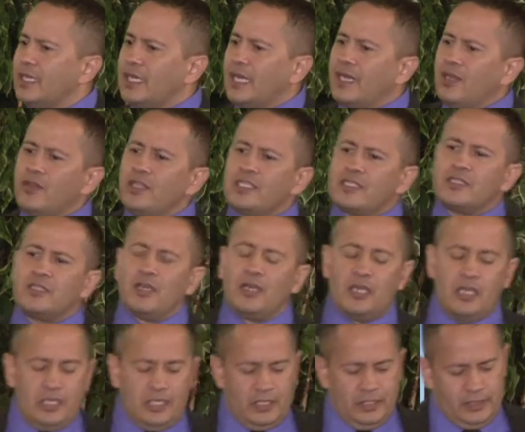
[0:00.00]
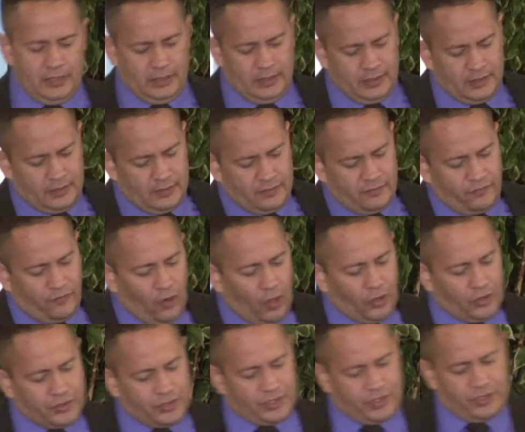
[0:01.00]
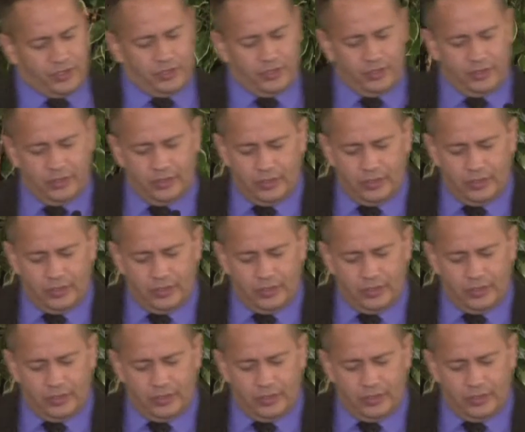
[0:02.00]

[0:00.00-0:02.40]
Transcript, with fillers: I only saw faults.